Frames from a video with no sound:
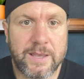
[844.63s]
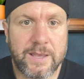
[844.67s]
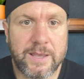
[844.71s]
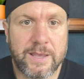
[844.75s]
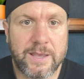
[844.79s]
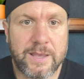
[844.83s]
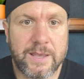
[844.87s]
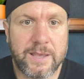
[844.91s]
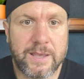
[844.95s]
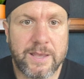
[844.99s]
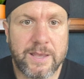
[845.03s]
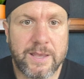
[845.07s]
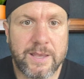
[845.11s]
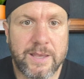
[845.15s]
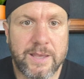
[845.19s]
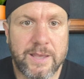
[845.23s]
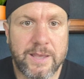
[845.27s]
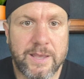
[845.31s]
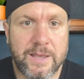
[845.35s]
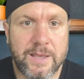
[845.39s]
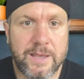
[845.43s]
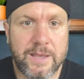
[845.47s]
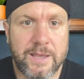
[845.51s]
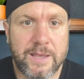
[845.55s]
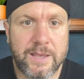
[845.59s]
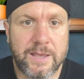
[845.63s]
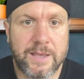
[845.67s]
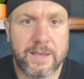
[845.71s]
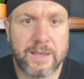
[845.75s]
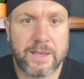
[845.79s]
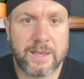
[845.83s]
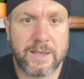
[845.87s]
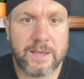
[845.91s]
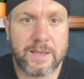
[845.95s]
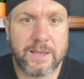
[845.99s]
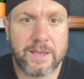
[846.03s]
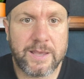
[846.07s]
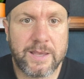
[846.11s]
with him this
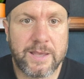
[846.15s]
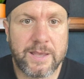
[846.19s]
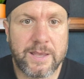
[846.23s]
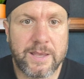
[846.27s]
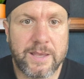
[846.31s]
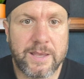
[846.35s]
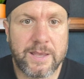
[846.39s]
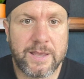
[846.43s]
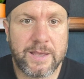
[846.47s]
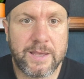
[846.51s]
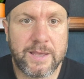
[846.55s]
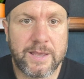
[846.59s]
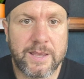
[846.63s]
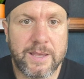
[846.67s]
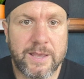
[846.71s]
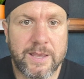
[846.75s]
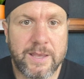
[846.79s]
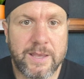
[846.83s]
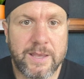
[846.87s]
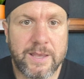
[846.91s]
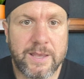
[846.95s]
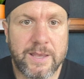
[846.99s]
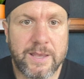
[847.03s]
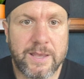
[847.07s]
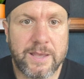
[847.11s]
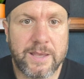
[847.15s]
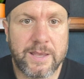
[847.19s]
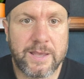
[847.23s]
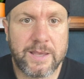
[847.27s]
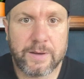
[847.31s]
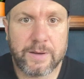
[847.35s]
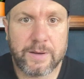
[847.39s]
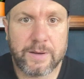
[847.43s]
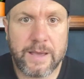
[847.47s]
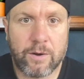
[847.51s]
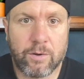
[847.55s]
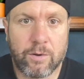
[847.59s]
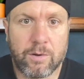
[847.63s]
season, or some regression at
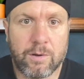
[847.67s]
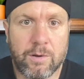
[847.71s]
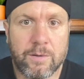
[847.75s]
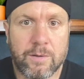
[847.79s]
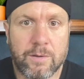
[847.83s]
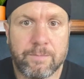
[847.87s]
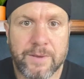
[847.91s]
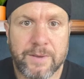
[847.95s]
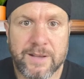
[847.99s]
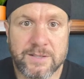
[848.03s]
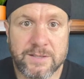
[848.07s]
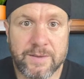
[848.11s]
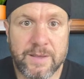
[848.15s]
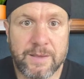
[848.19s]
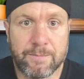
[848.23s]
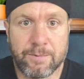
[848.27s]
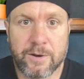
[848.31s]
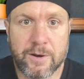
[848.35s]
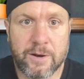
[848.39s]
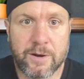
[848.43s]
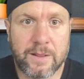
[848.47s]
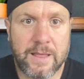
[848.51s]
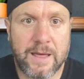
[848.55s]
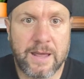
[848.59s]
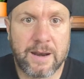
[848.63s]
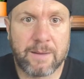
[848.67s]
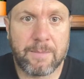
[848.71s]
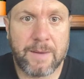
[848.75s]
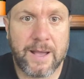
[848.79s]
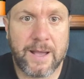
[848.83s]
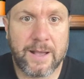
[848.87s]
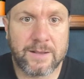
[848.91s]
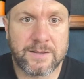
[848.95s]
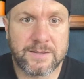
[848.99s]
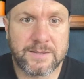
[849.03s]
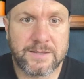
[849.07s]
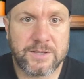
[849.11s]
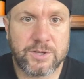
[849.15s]
all because he put in a lot of
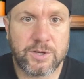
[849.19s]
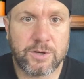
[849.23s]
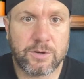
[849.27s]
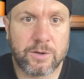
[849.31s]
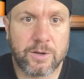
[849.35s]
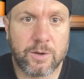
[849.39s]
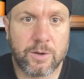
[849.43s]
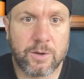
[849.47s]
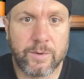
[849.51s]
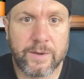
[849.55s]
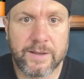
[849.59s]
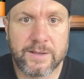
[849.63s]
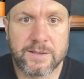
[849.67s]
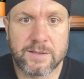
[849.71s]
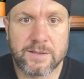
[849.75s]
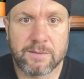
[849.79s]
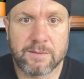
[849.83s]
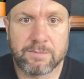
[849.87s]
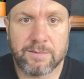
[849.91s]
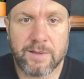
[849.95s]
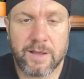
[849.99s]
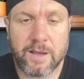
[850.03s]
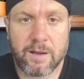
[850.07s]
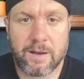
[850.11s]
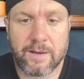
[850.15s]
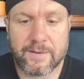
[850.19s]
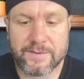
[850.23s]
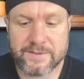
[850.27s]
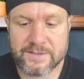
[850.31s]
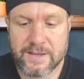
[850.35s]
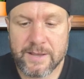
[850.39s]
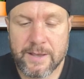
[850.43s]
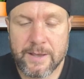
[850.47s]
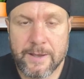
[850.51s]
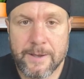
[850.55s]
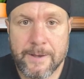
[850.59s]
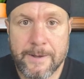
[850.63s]
miles this year going into the playoffs,